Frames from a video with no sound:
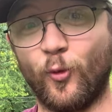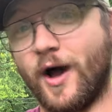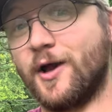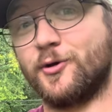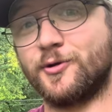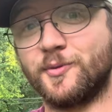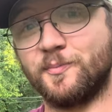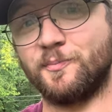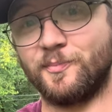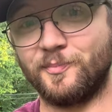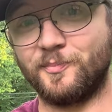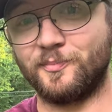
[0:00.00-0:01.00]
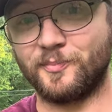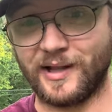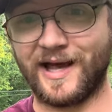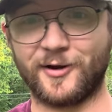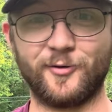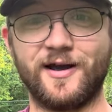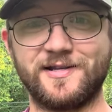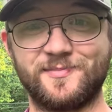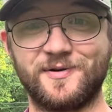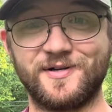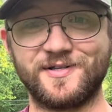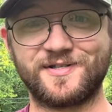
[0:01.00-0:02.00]
wild black
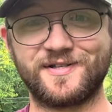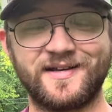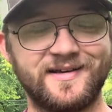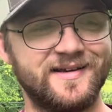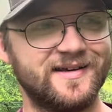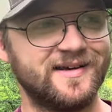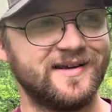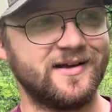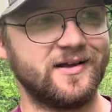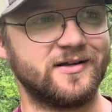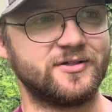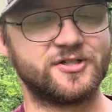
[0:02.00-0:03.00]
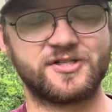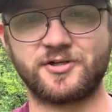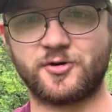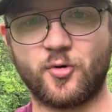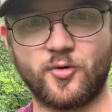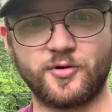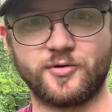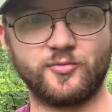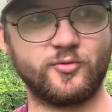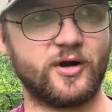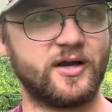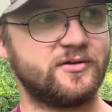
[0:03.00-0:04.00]
raspberries just in a corner
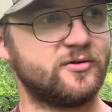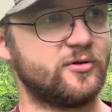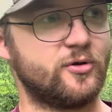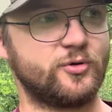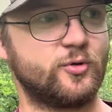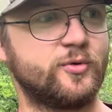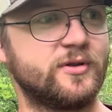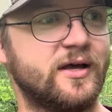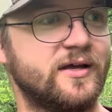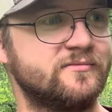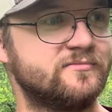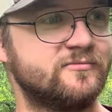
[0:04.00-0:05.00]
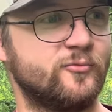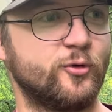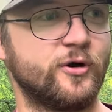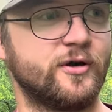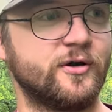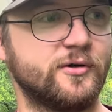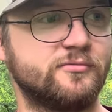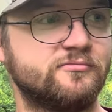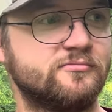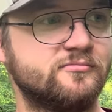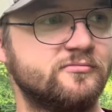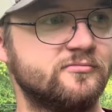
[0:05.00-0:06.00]
right along the wood line where
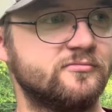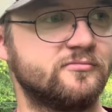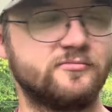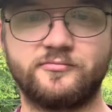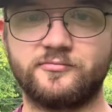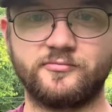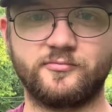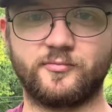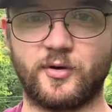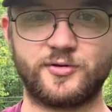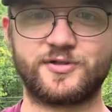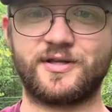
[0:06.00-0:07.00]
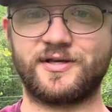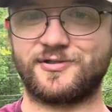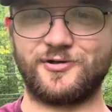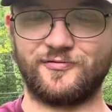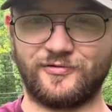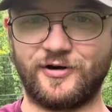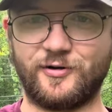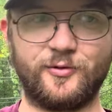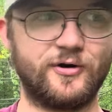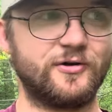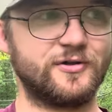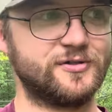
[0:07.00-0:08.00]
most things do very
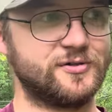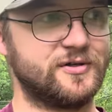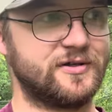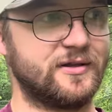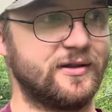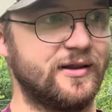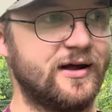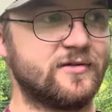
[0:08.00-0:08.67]
well because you're getting a lot